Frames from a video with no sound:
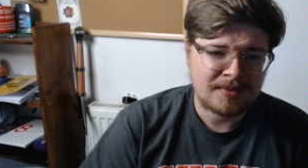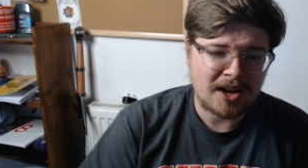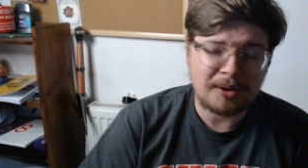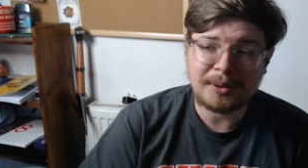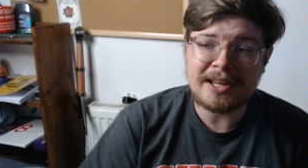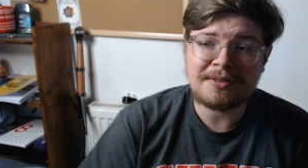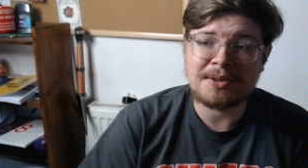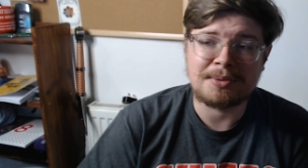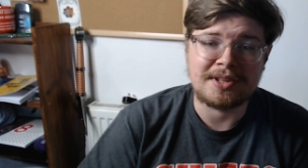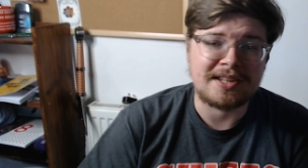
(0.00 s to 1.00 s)
I'll leave you
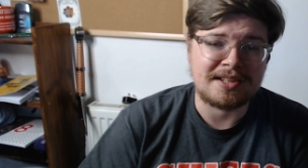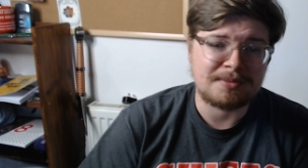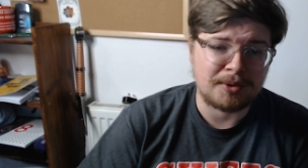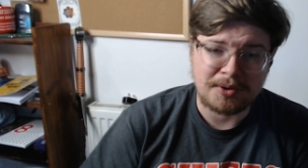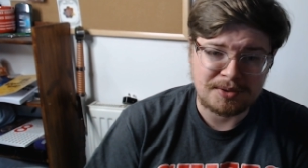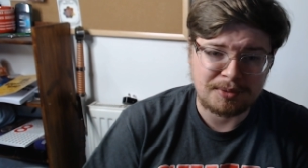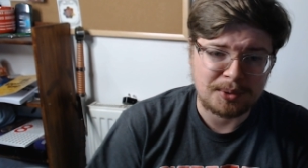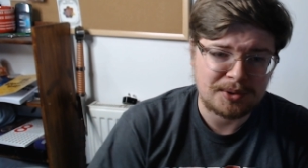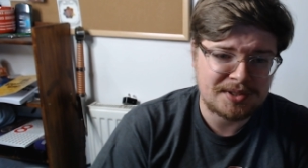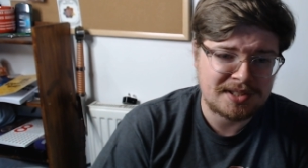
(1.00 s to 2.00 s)
with these with those
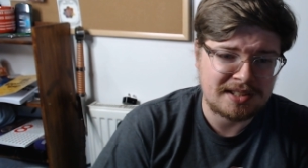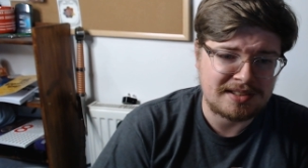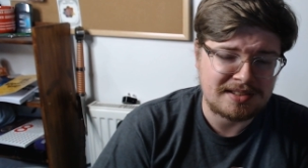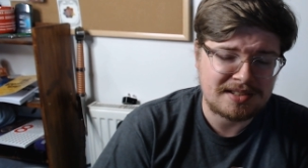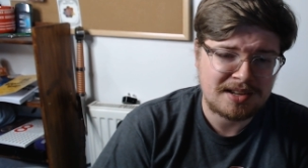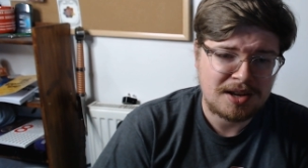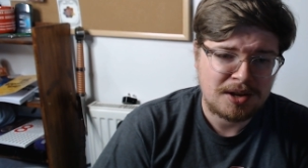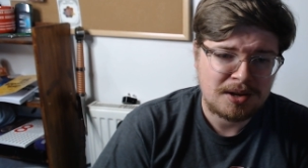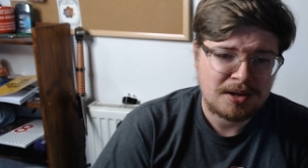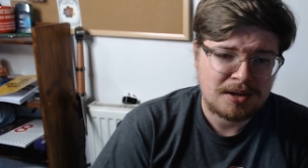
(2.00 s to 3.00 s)
thoughts, and
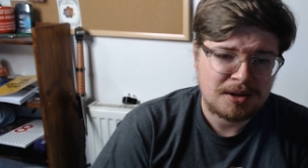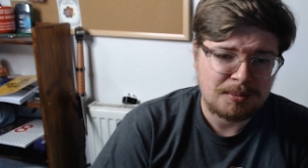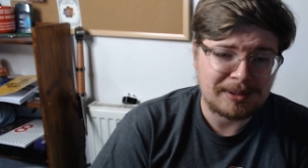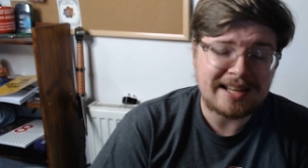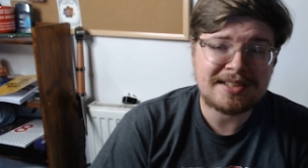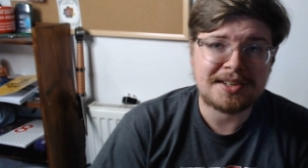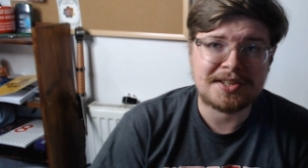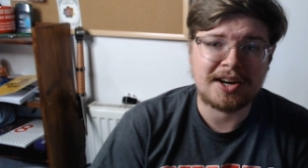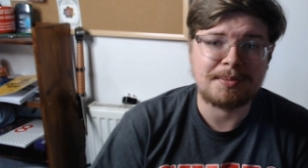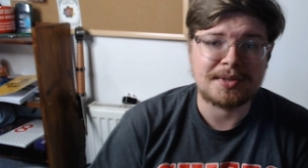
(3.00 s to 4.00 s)
we'll end our
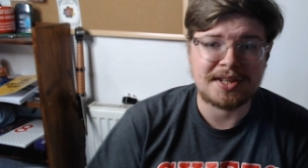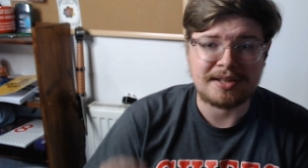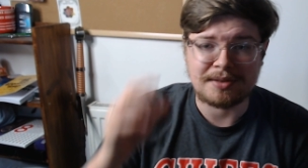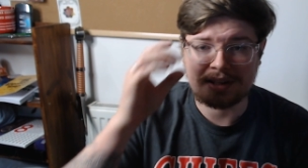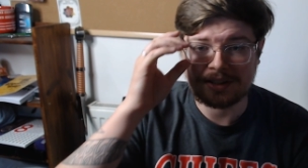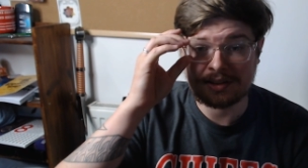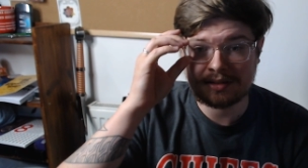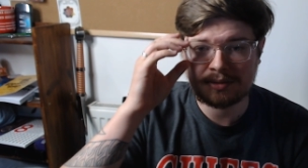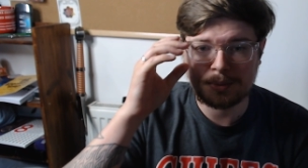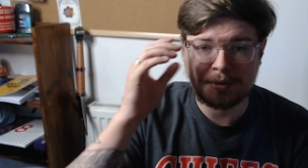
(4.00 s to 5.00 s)
time this evening
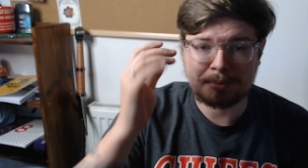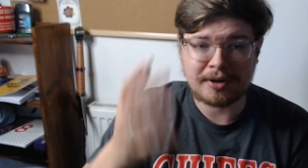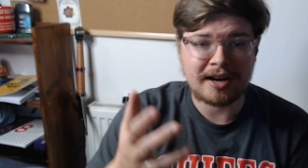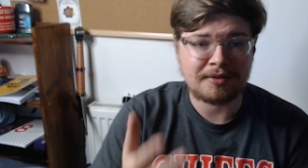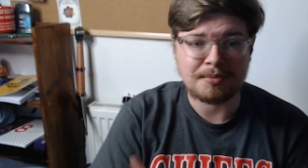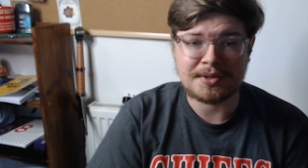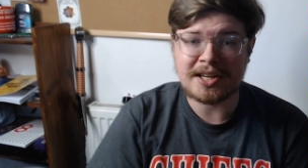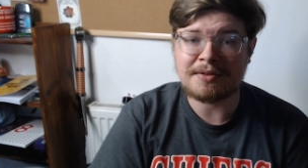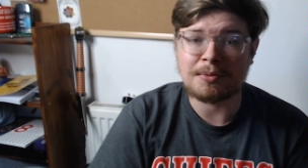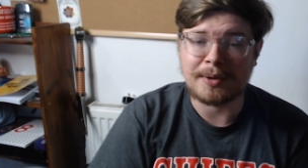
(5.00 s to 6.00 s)
with a prayer from
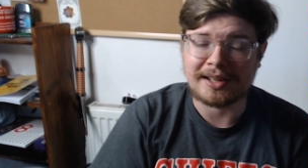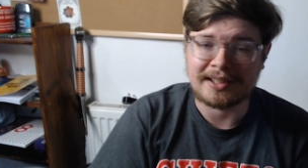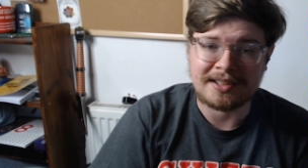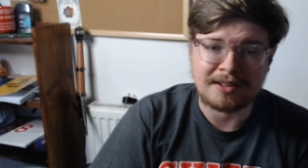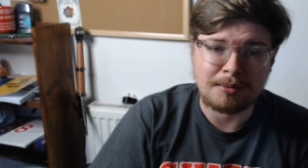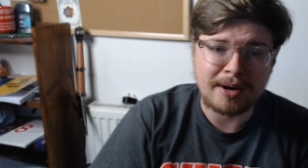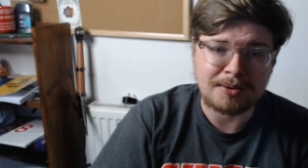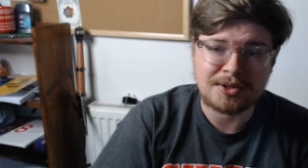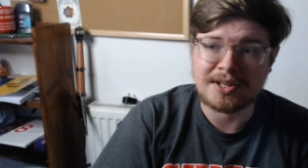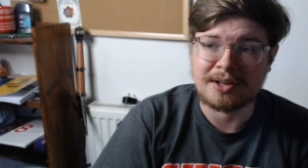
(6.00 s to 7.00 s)
Stephen Wigley, the
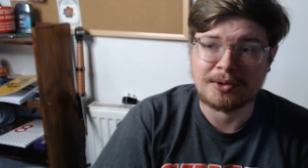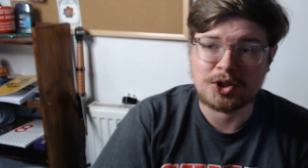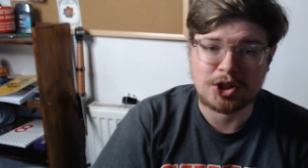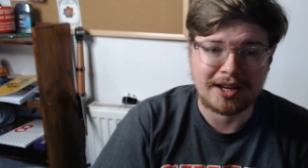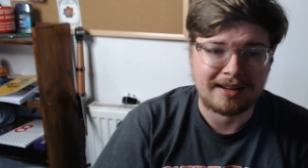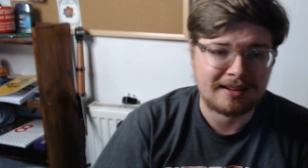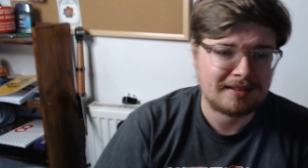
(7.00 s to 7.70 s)
Welsh Synod Chair.